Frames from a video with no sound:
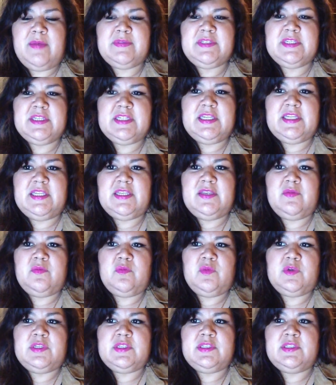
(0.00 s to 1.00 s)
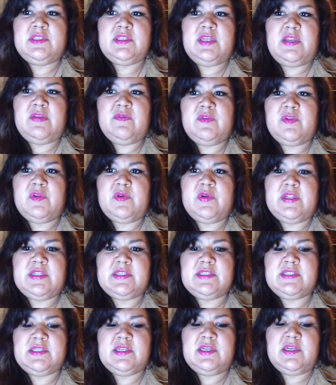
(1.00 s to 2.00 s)
Dylan was
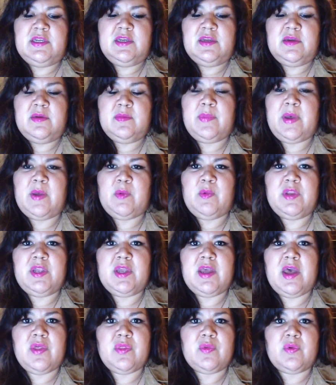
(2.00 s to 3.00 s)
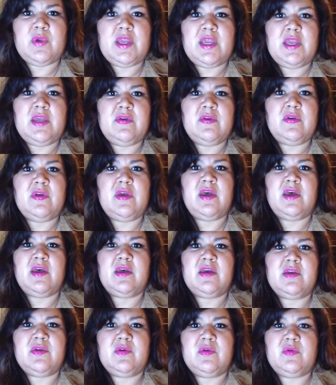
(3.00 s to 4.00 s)
influenced by Woody Guthrie,
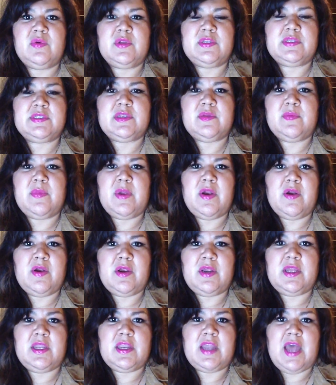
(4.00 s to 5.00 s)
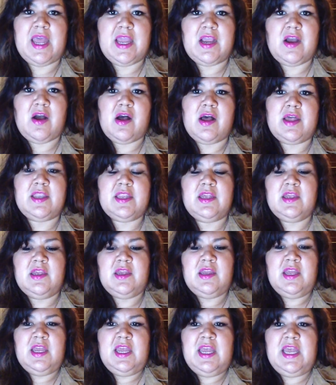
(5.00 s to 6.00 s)
who is an American icon,
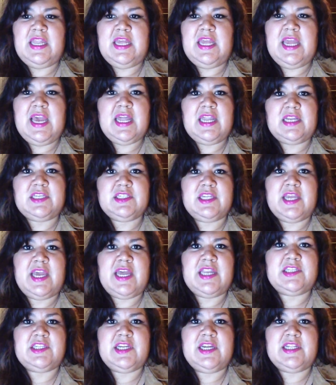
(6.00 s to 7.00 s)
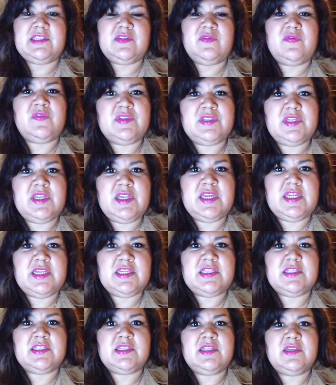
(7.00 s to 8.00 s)
and he had actually had a chance to visit
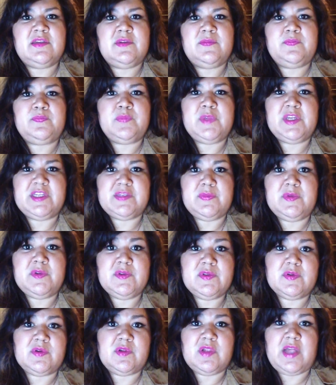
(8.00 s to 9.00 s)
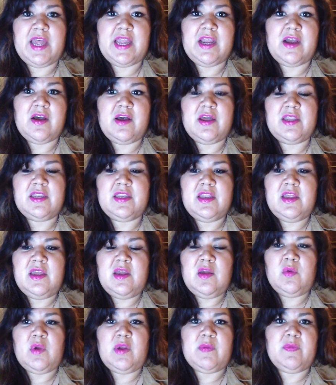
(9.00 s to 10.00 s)
his musical icon
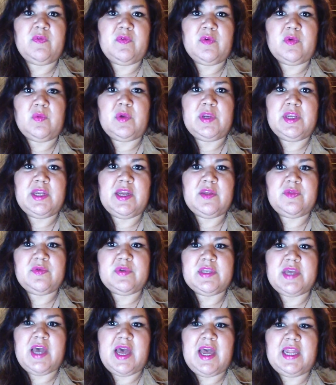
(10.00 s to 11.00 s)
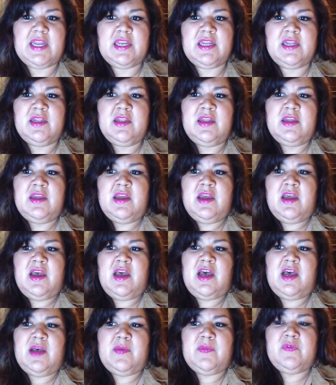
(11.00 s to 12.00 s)
right before Woody Guthrie died.
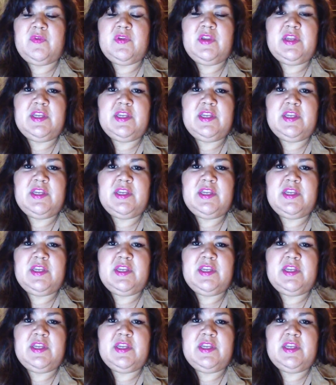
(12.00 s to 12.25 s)
If you